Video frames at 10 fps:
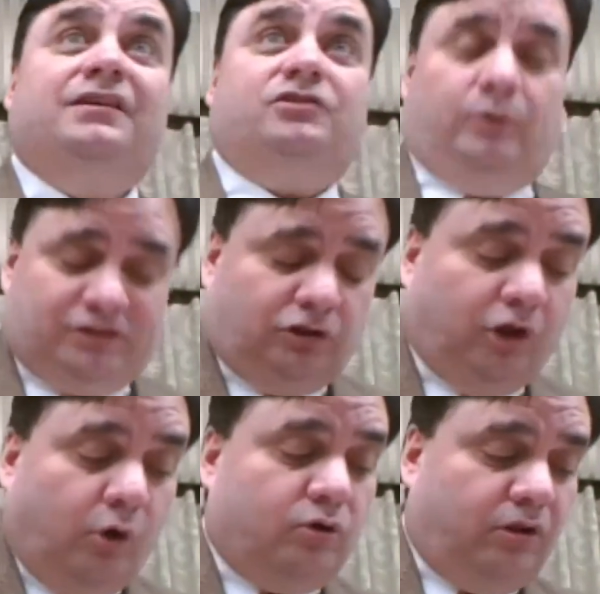So it's
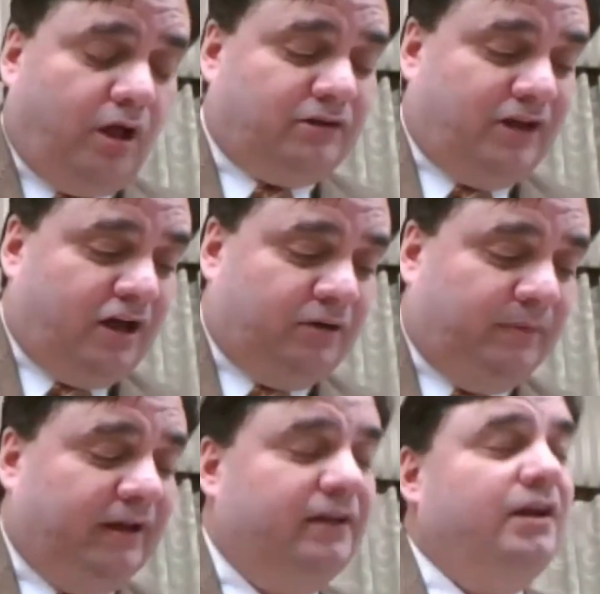local
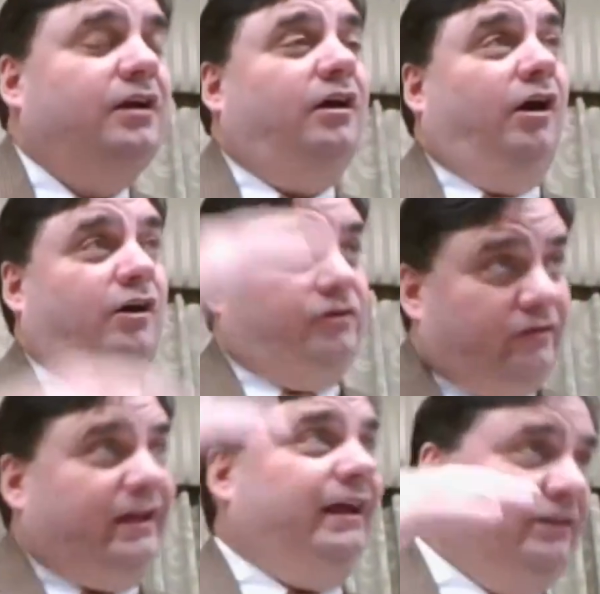autonomy
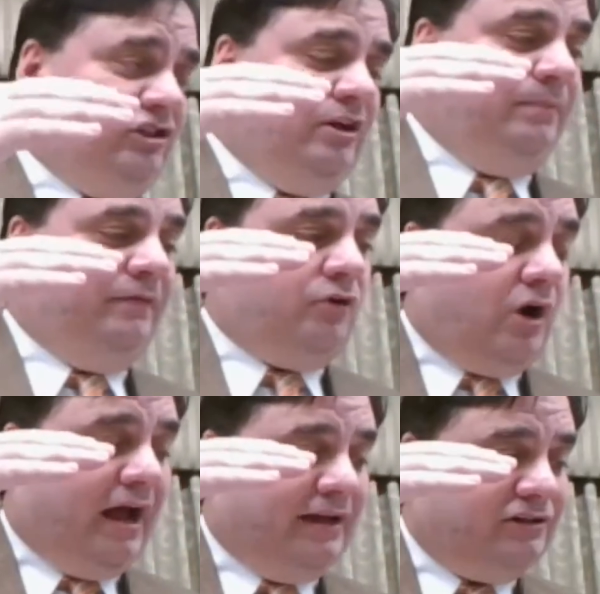under the headship of
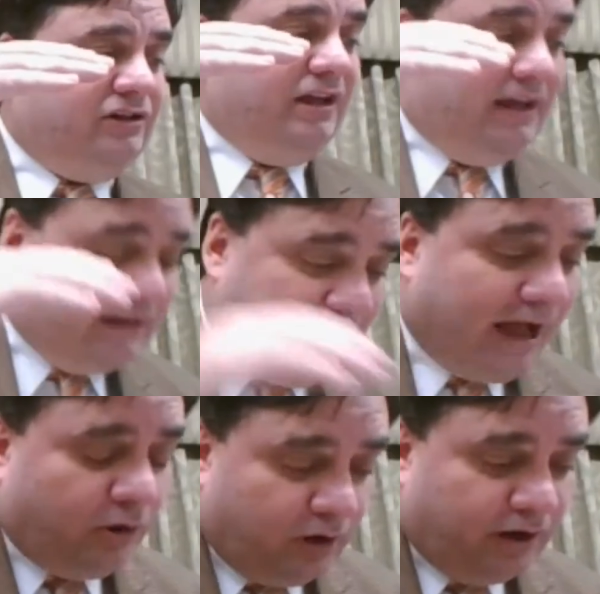Christ,
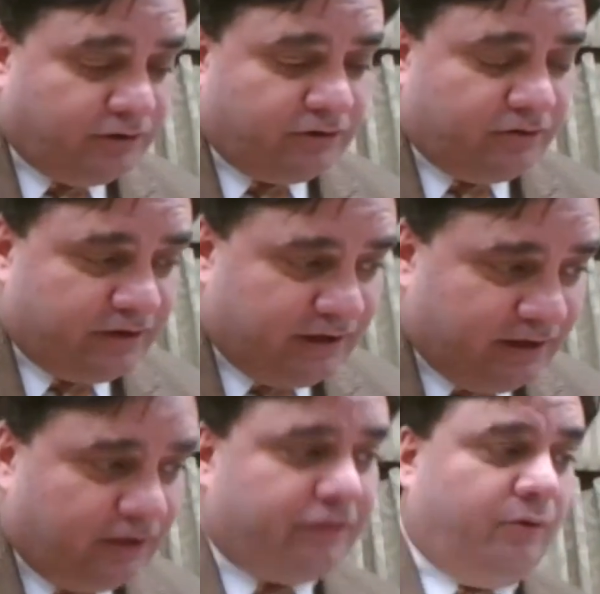now under
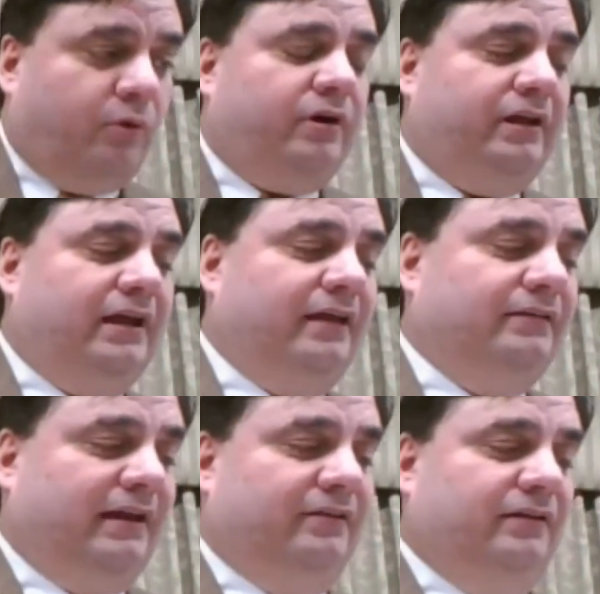the authority
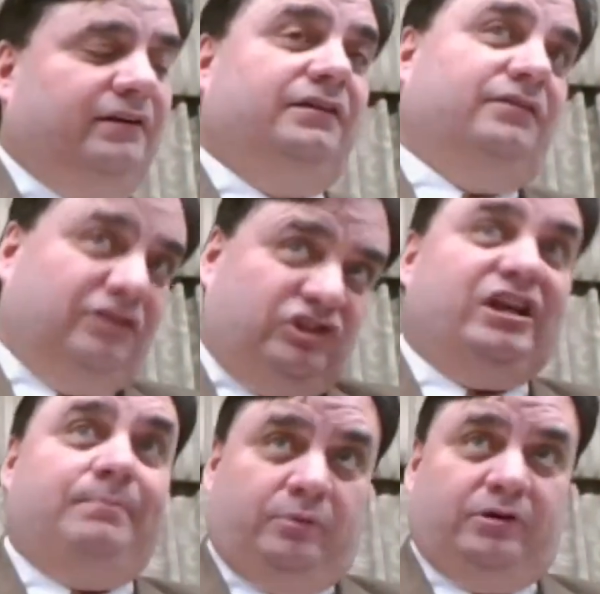and, and the, the
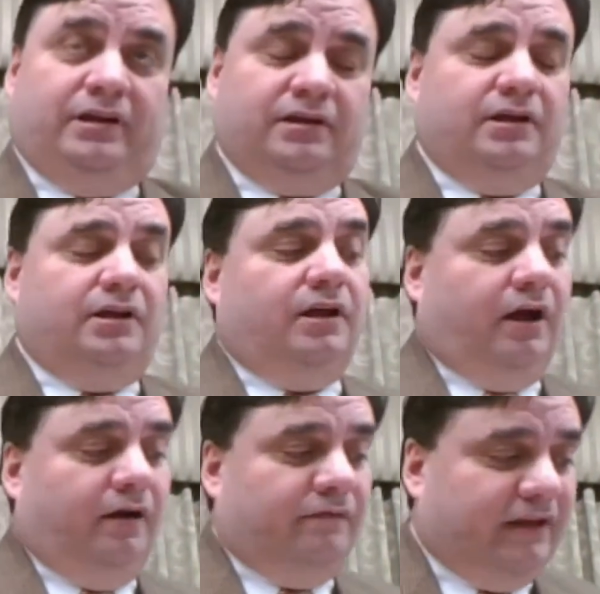shepherding
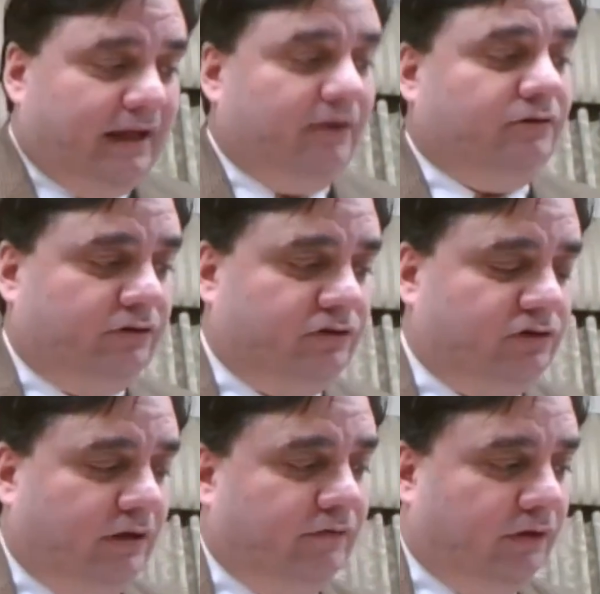of the
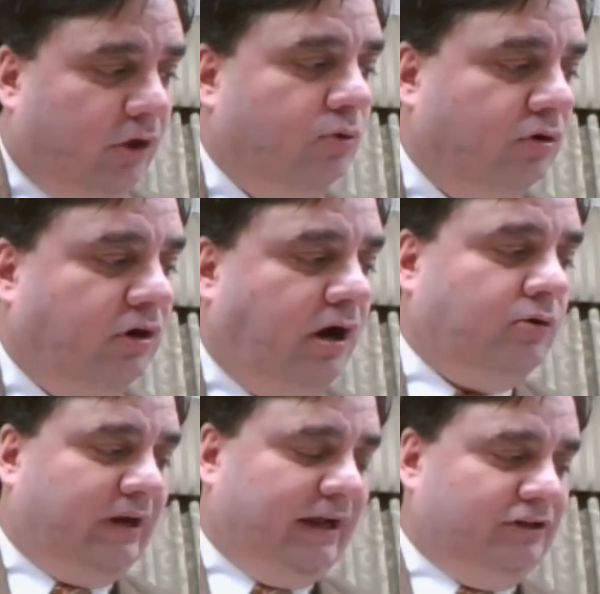elders of the local
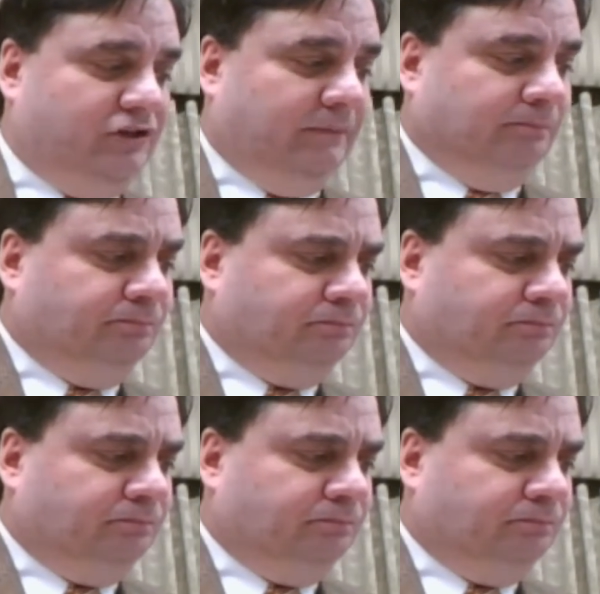congregation.